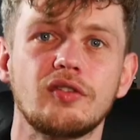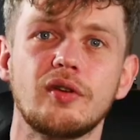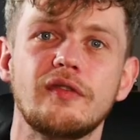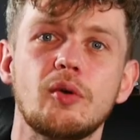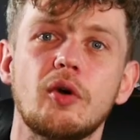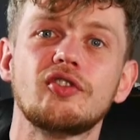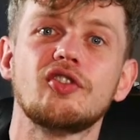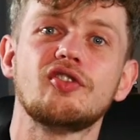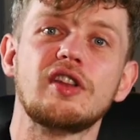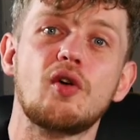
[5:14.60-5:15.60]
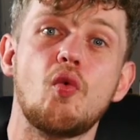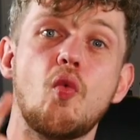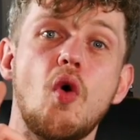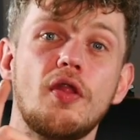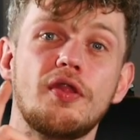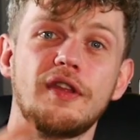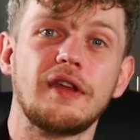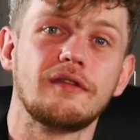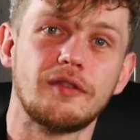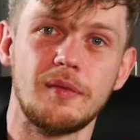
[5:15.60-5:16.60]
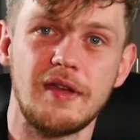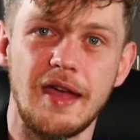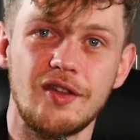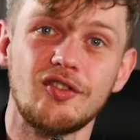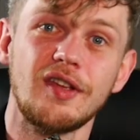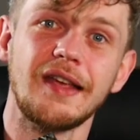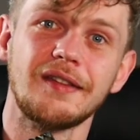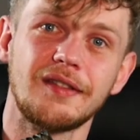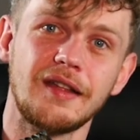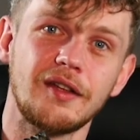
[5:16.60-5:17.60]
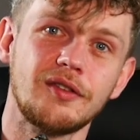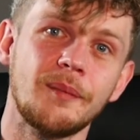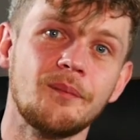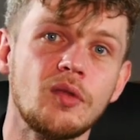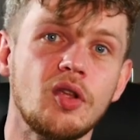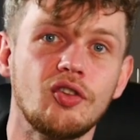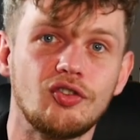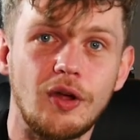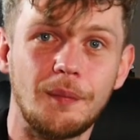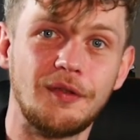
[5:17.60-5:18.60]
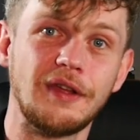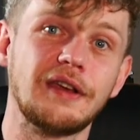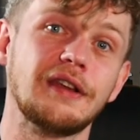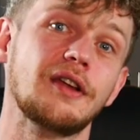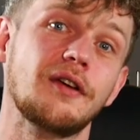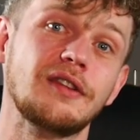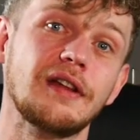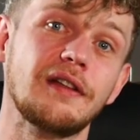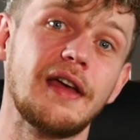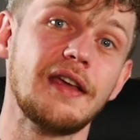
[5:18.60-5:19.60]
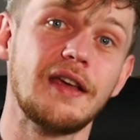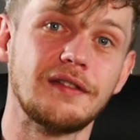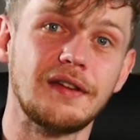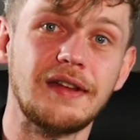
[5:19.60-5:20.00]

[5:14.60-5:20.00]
So if you want to steal one thing from the Edge, it's this. Stop thinking of delay as a